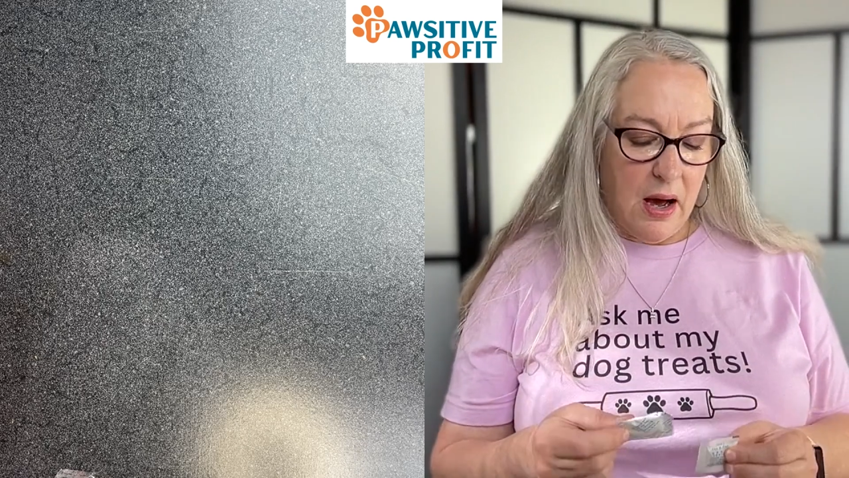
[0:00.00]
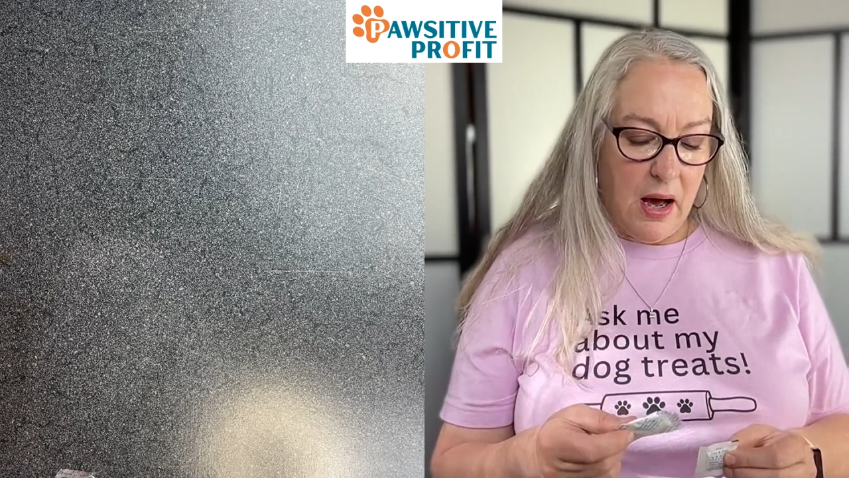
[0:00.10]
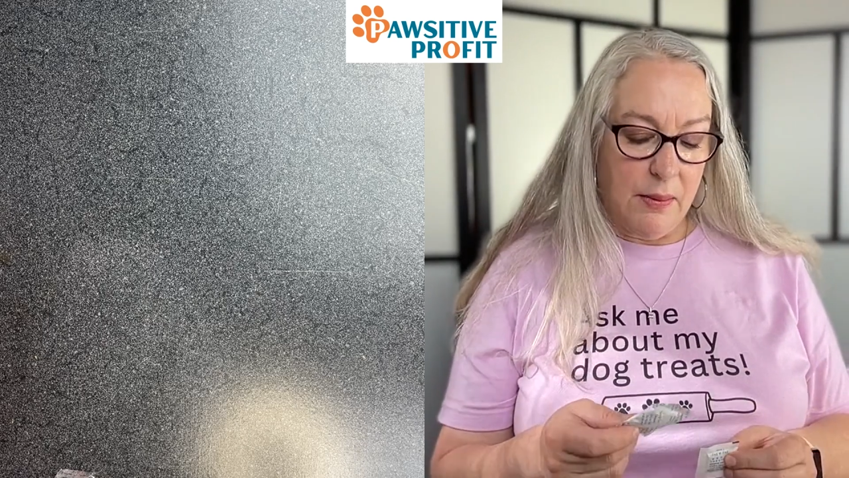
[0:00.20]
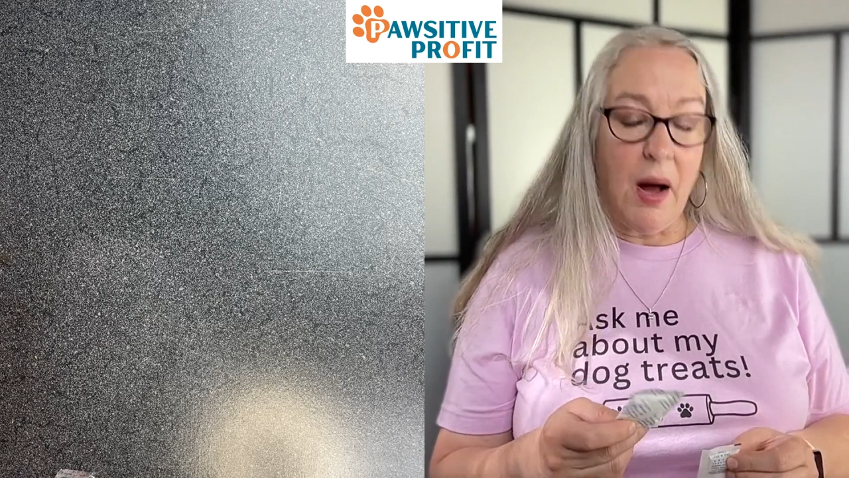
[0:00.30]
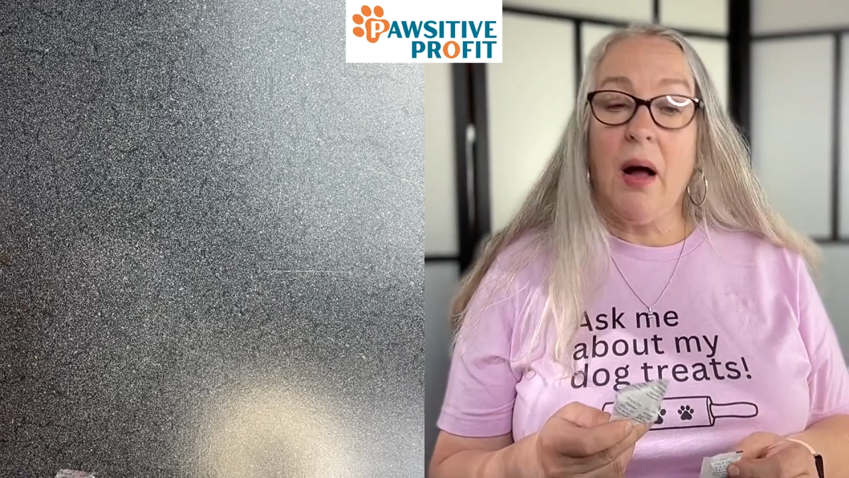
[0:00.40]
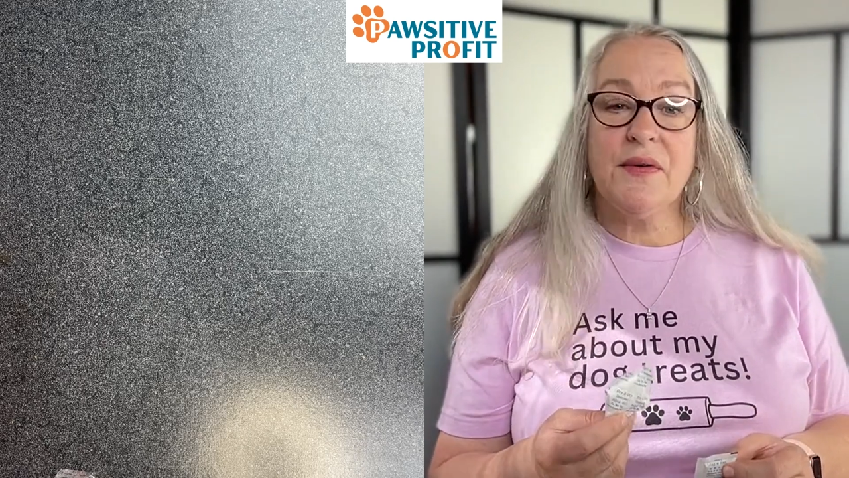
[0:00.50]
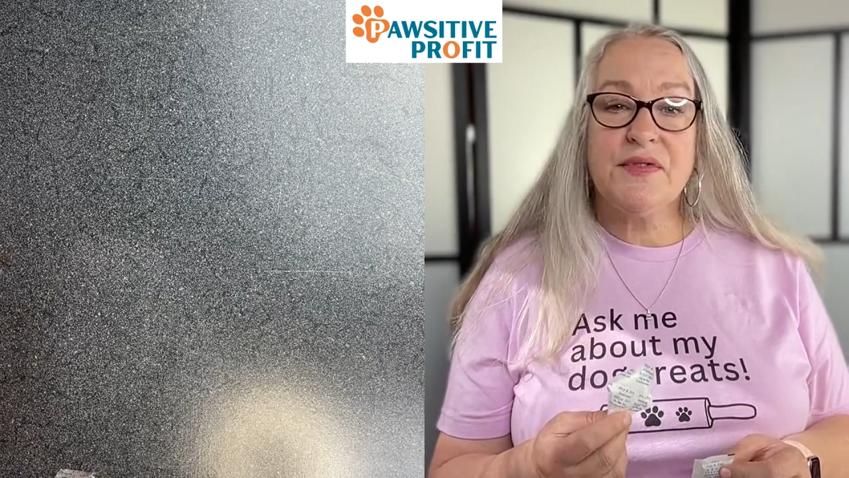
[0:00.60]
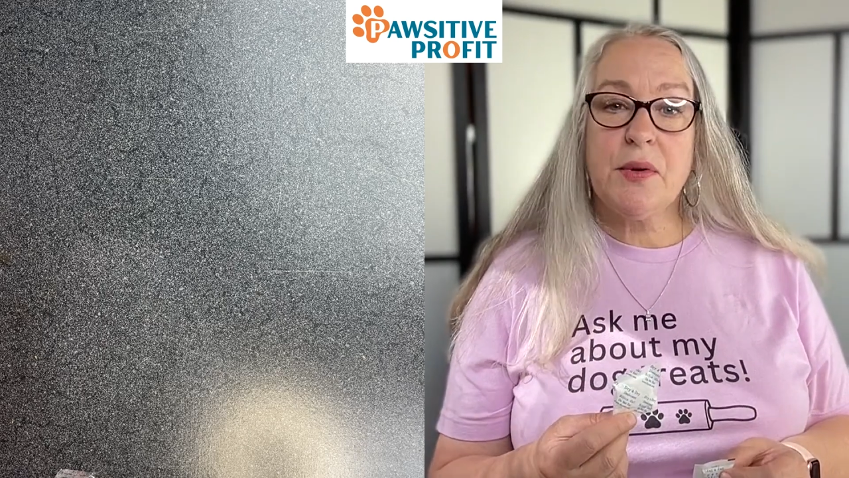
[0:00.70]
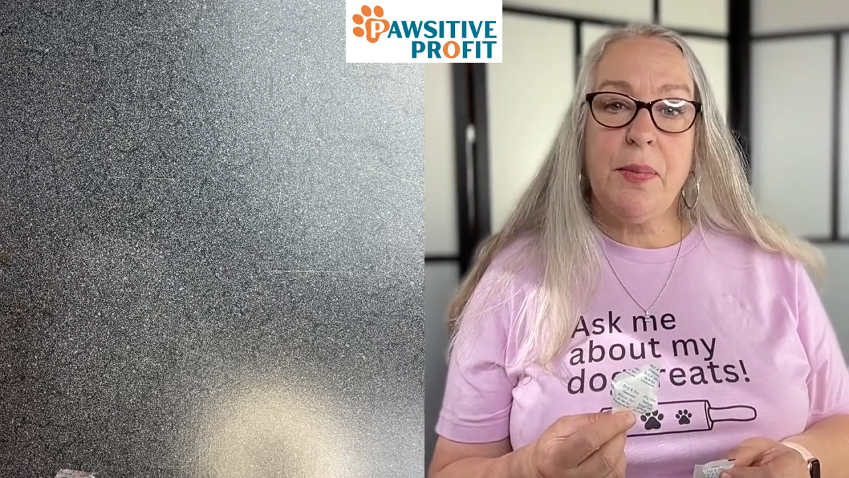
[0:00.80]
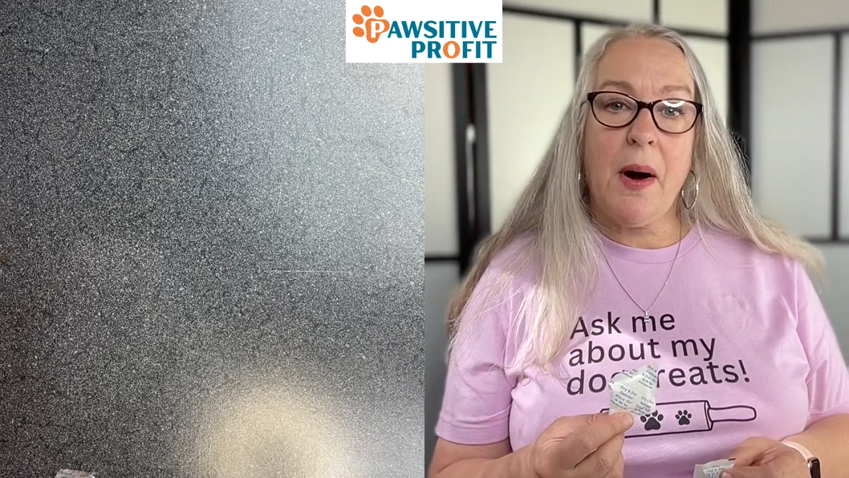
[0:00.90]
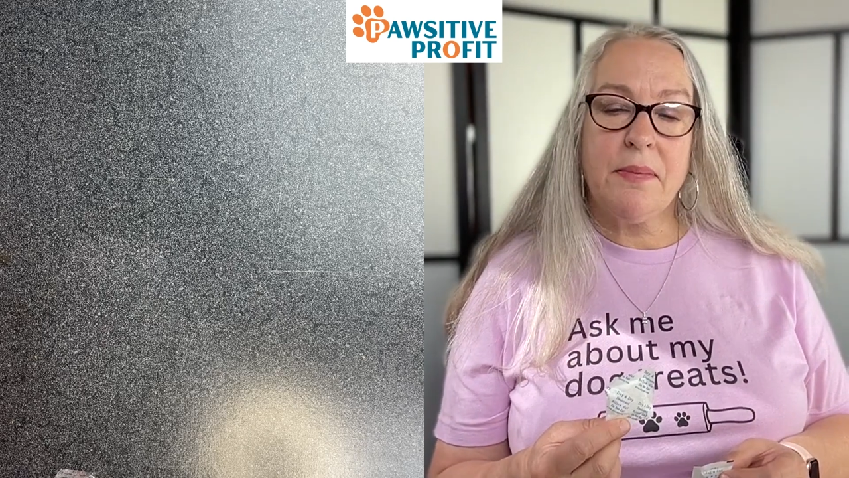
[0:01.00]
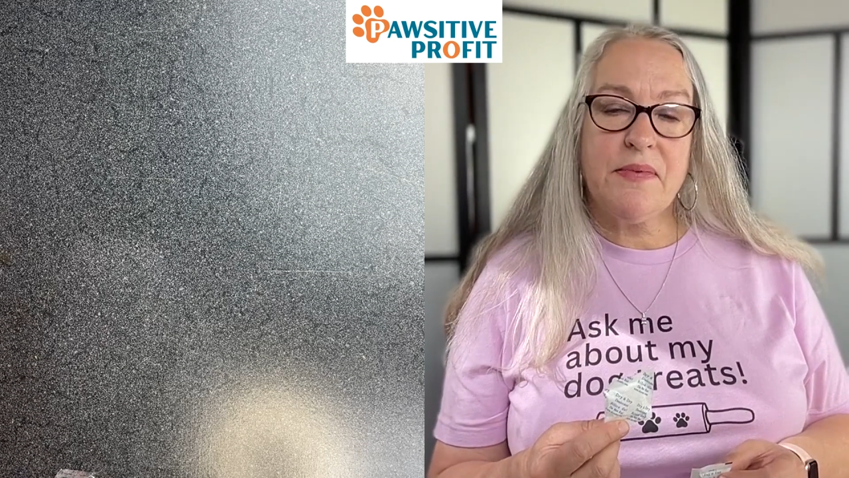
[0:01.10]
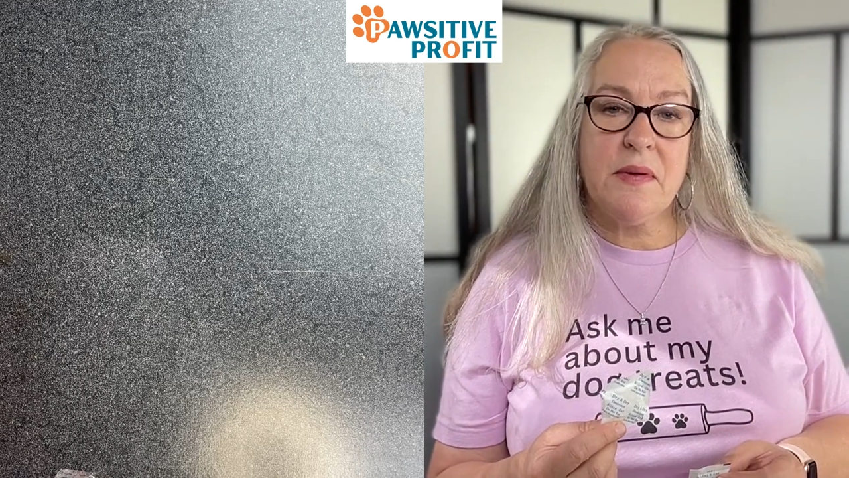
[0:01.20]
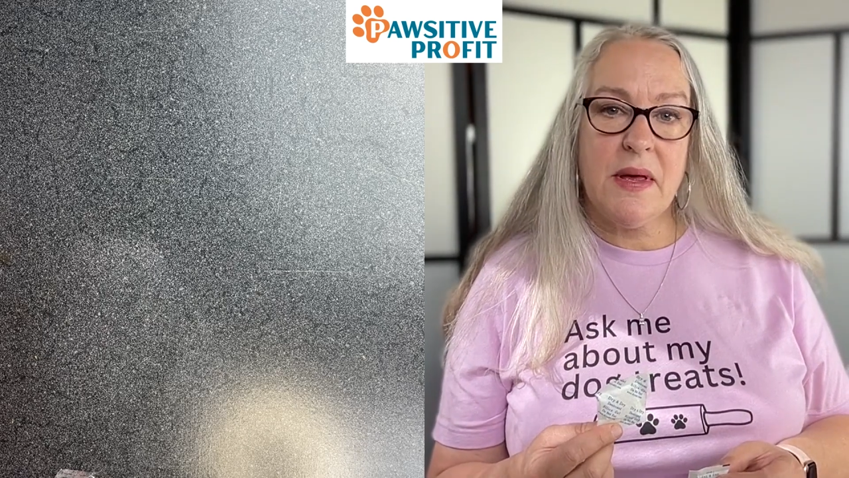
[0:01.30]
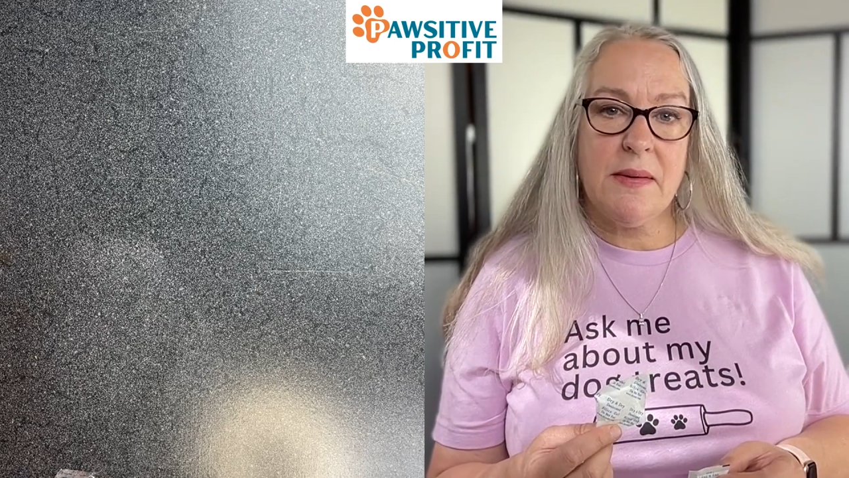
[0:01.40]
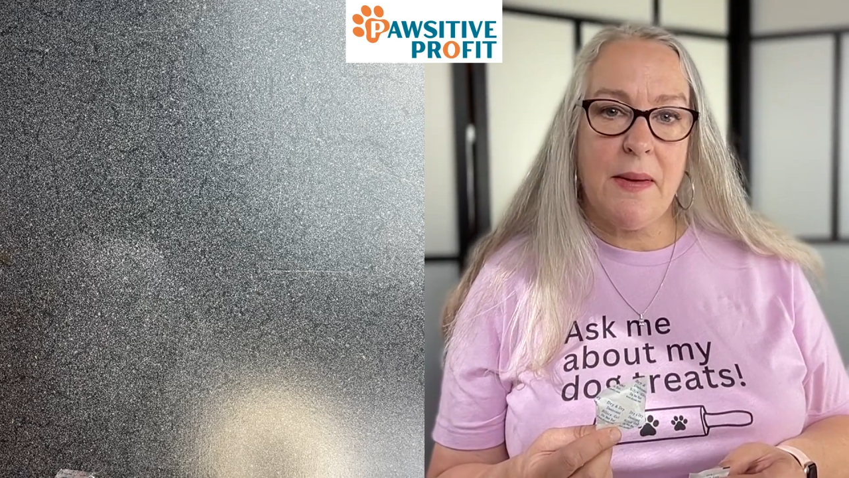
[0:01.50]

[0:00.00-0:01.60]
I also pop them in